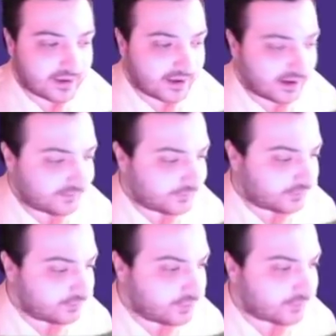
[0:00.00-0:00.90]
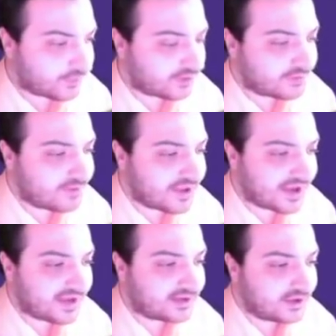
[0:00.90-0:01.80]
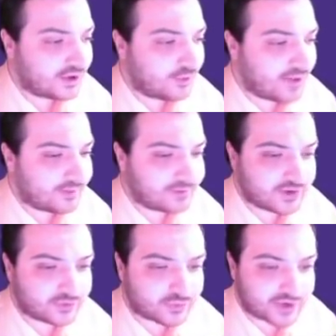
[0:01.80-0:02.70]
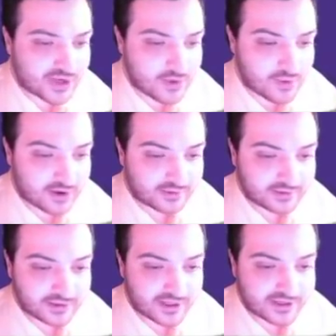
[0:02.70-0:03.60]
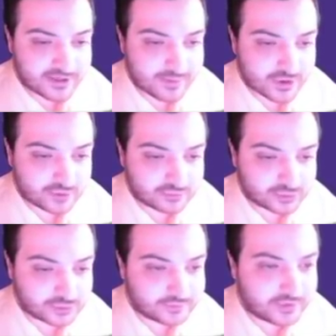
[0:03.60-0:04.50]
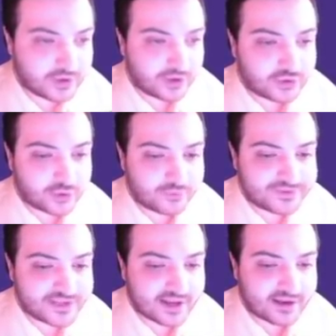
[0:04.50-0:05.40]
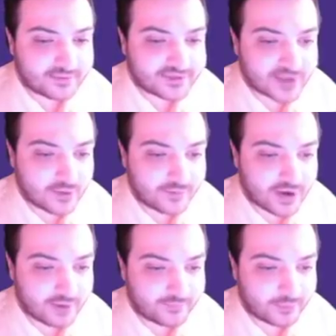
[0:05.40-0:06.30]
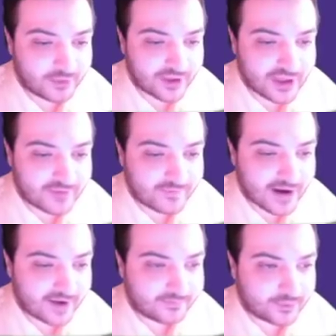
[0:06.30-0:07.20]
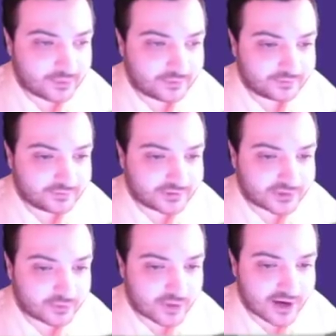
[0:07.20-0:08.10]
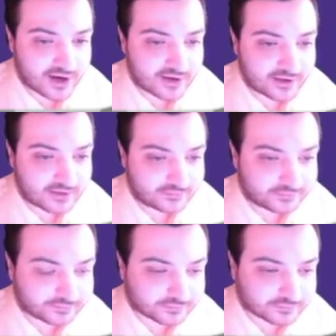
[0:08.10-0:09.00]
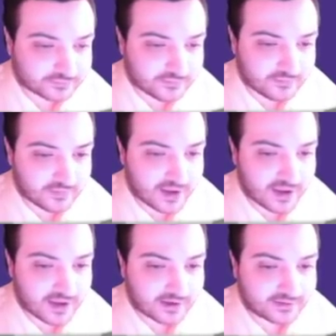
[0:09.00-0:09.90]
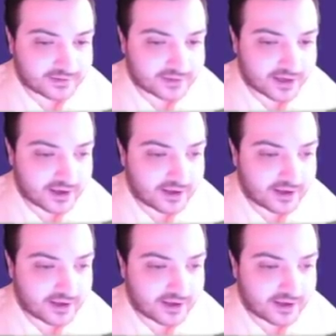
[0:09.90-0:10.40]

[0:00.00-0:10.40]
After the move of rook to b8, white plays rook e1, a typical move, sort of setting himself up for the e5 move. It's a great idea. And